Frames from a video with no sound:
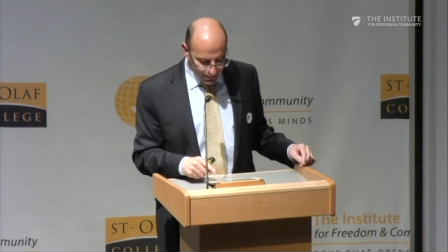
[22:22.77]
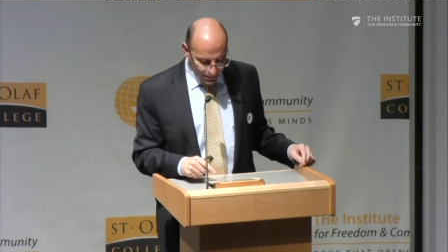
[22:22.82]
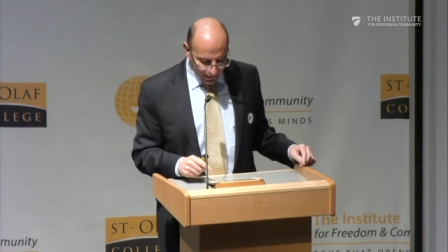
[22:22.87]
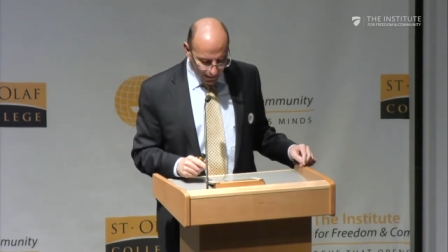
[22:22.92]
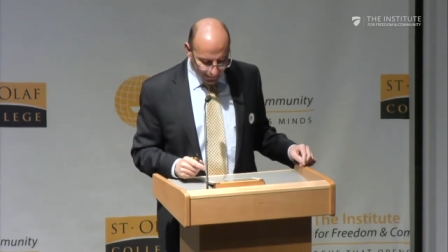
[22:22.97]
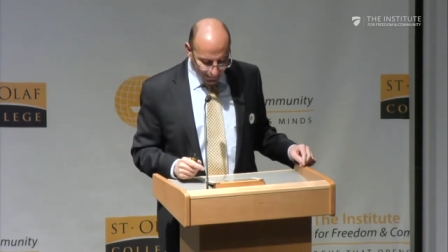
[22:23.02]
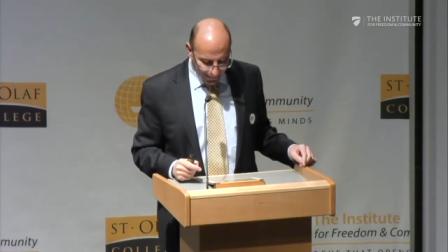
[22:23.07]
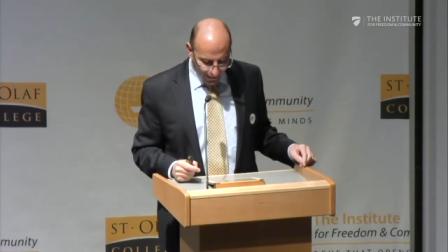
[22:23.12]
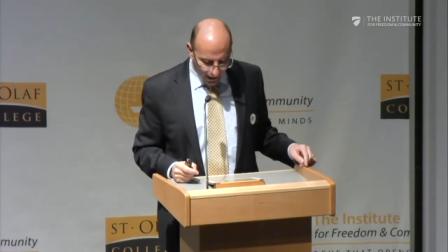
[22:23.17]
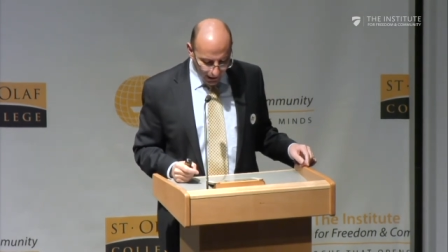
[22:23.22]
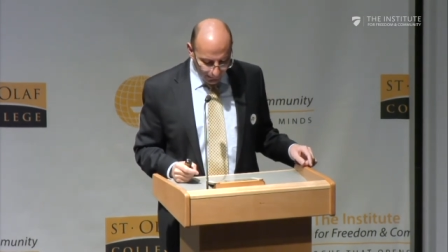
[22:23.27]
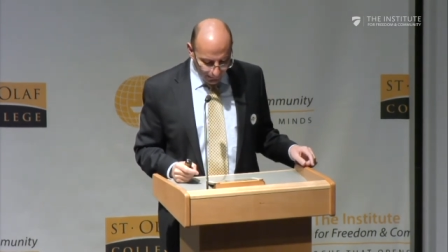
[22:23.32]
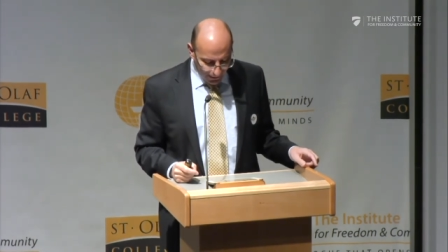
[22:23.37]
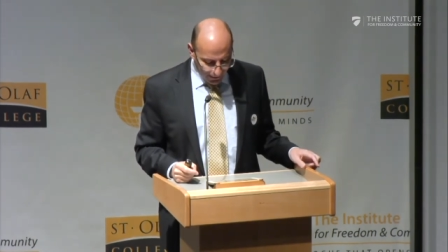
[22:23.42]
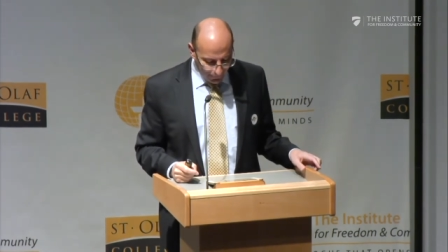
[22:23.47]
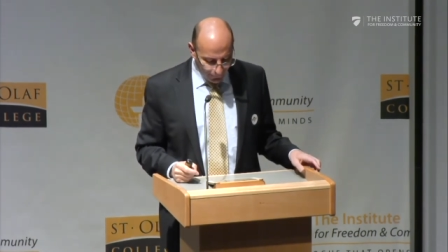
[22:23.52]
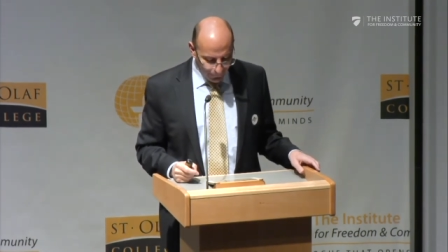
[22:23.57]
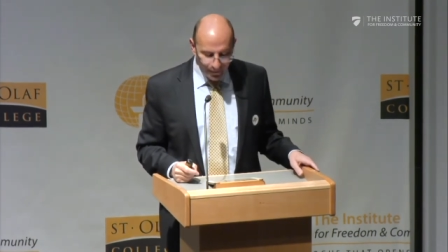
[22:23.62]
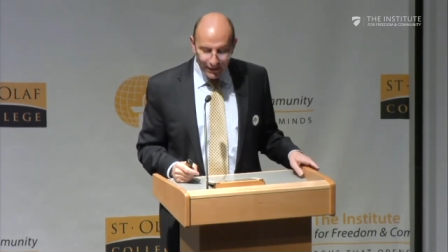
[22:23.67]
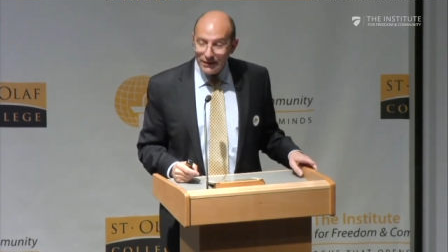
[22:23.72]
Saddam
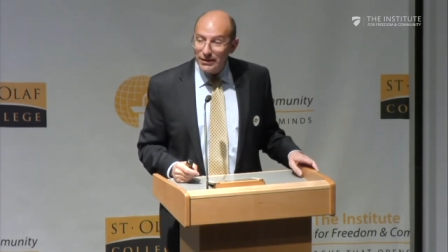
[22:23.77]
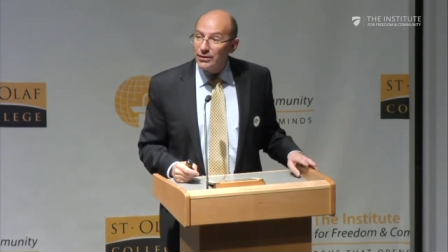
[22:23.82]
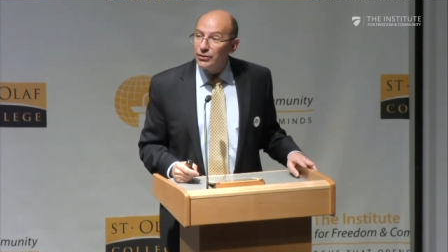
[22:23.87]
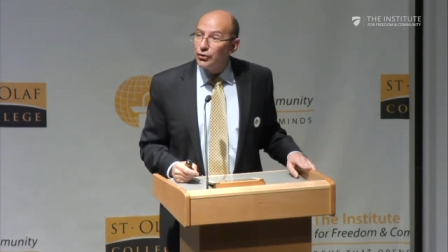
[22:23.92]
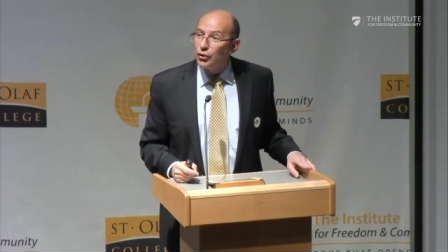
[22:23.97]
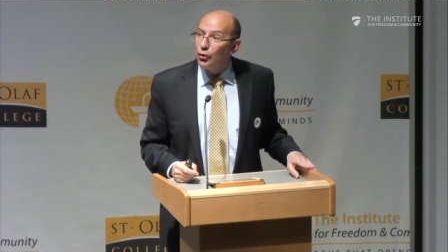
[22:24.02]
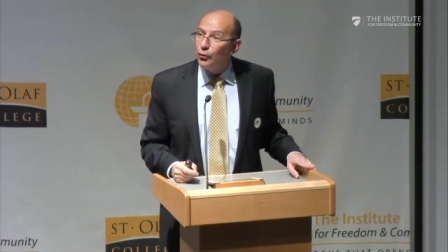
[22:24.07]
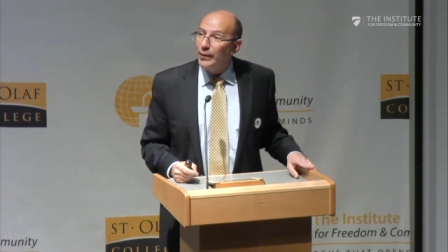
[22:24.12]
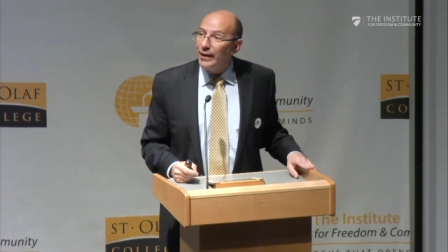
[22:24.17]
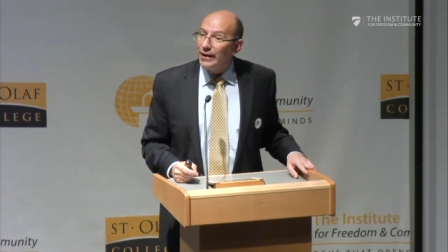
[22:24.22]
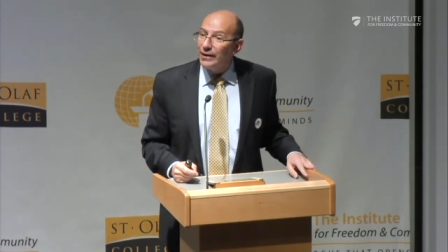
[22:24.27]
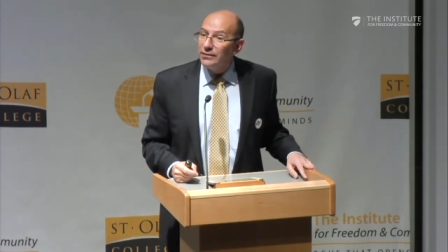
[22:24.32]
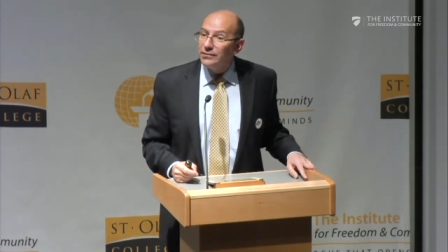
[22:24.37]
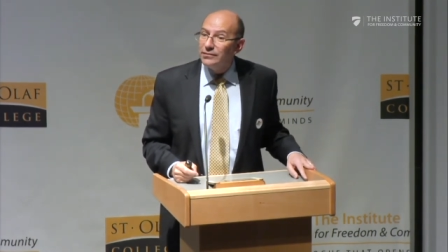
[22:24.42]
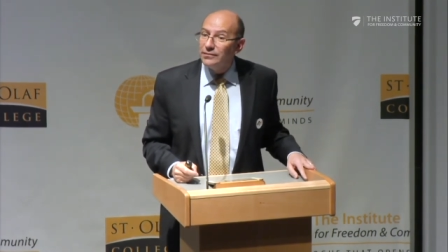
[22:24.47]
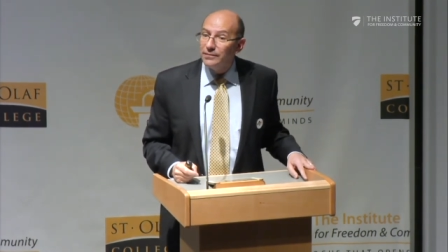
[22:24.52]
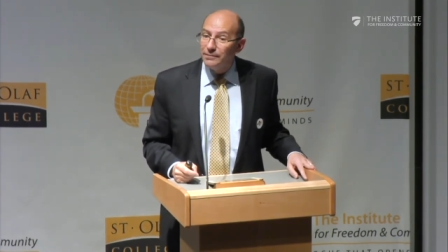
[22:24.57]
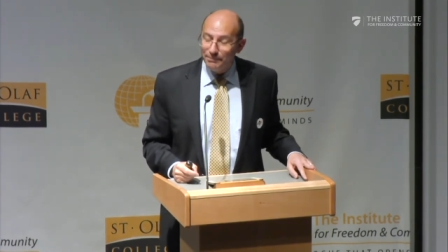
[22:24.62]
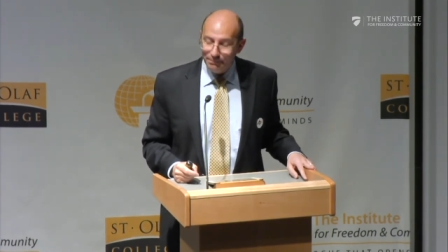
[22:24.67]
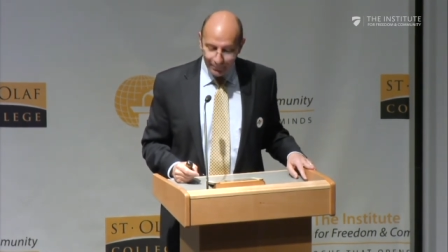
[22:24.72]
invaded
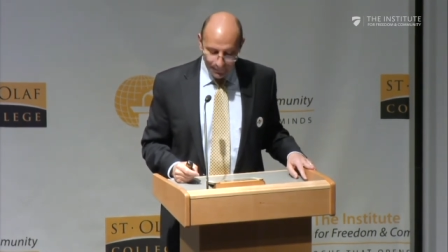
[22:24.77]
Kuwait,